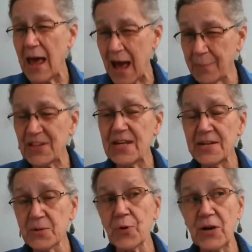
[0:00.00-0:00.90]
Apathy
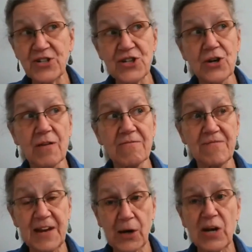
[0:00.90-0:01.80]
and depression are
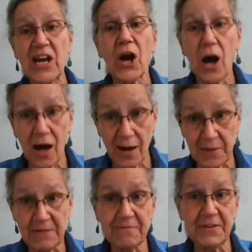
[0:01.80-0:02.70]
very
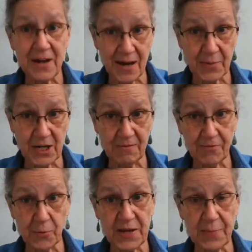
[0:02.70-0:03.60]
common phenomena
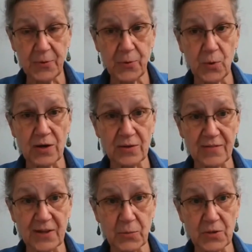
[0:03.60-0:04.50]
for people who are
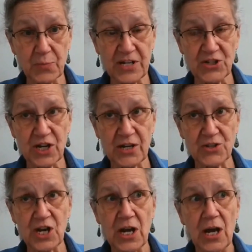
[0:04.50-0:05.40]
living with brain
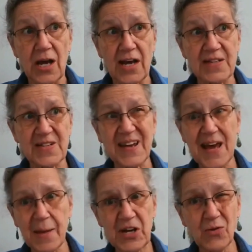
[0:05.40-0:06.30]
change. It's a
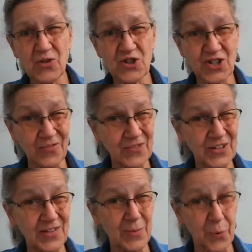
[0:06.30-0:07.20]
chemical
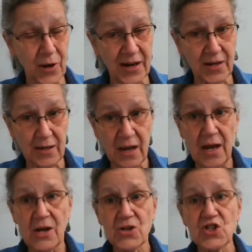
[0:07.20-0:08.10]
shift in the brain.
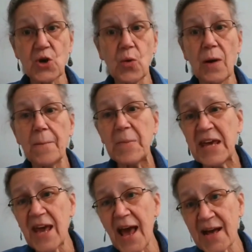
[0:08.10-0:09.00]
So,
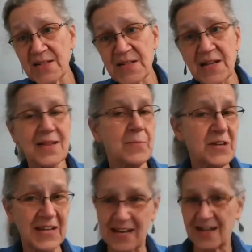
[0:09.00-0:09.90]
me asking them
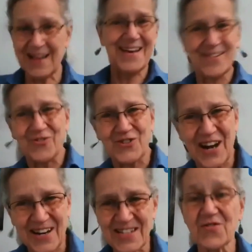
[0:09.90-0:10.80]
to get
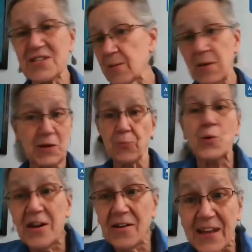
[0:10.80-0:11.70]
energized for something, be
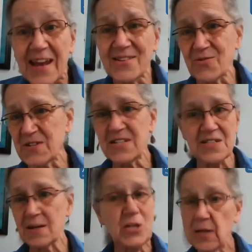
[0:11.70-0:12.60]
really interested
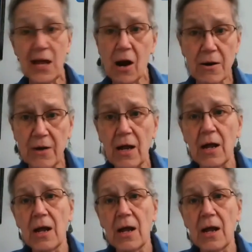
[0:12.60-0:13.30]
in something, they aren't.